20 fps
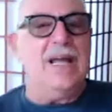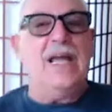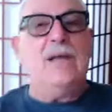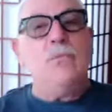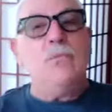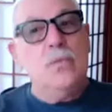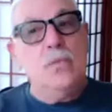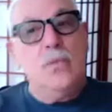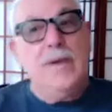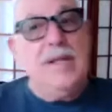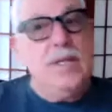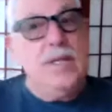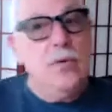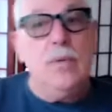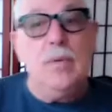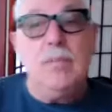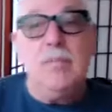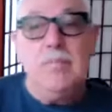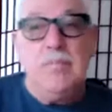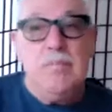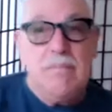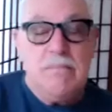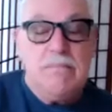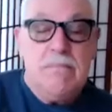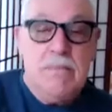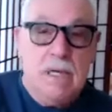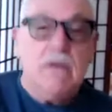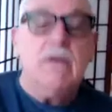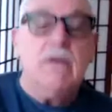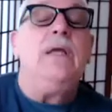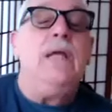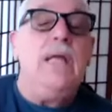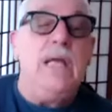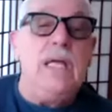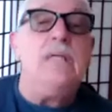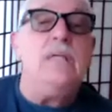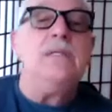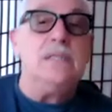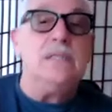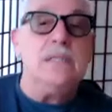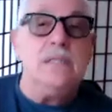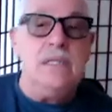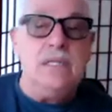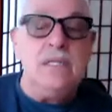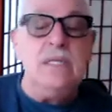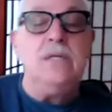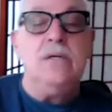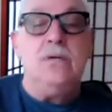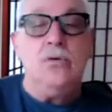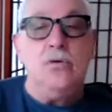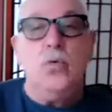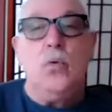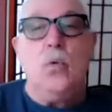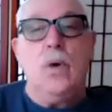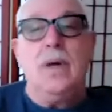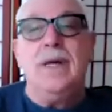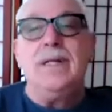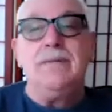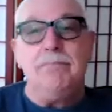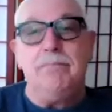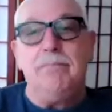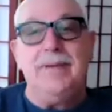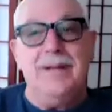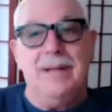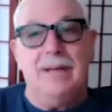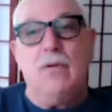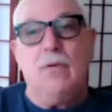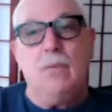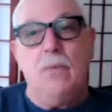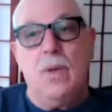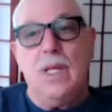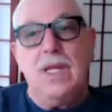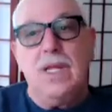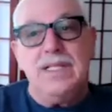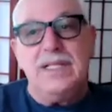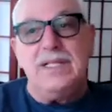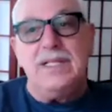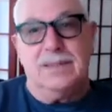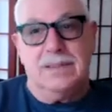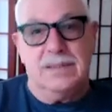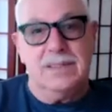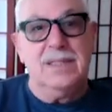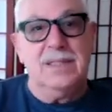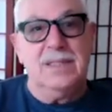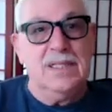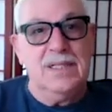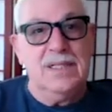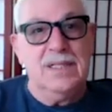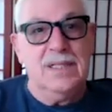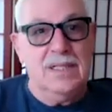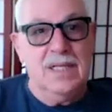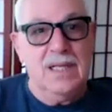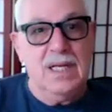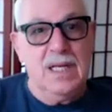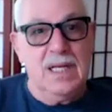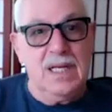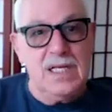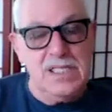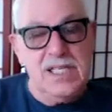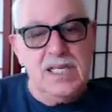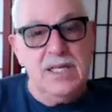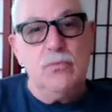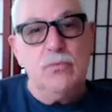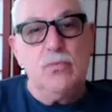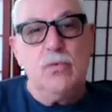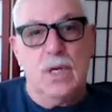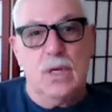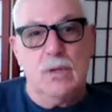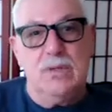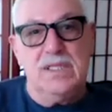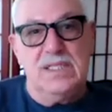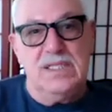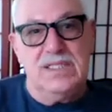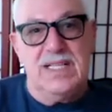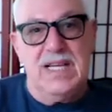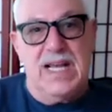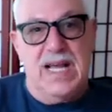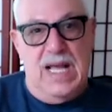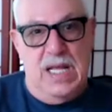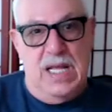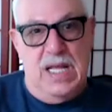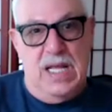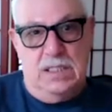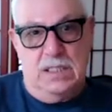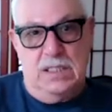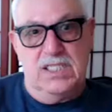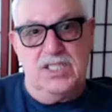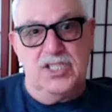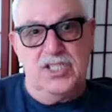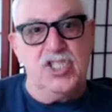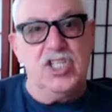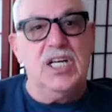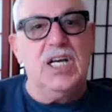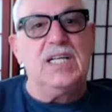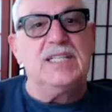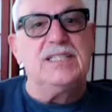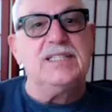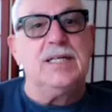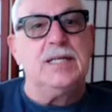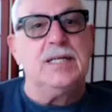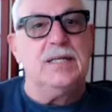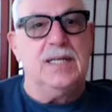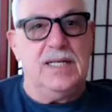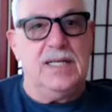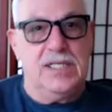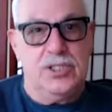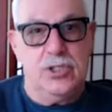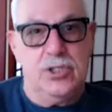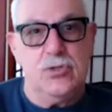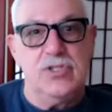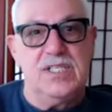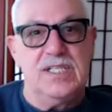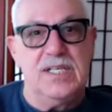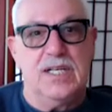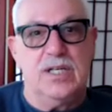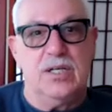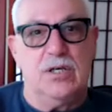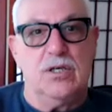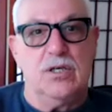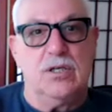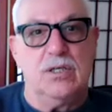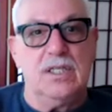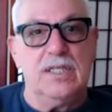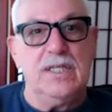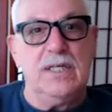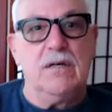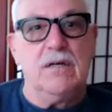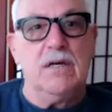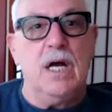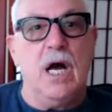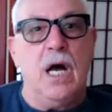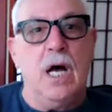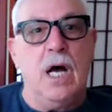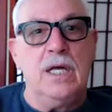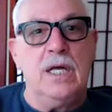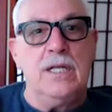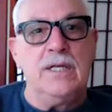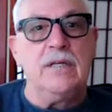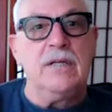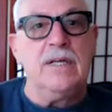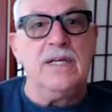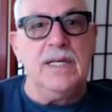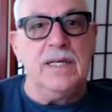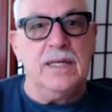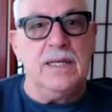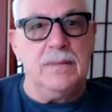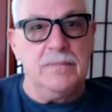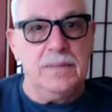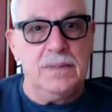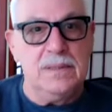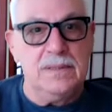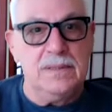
and we knew, Marianne knew what Bill wanted because he wrote it down, and she got to, as you said earlier, honor him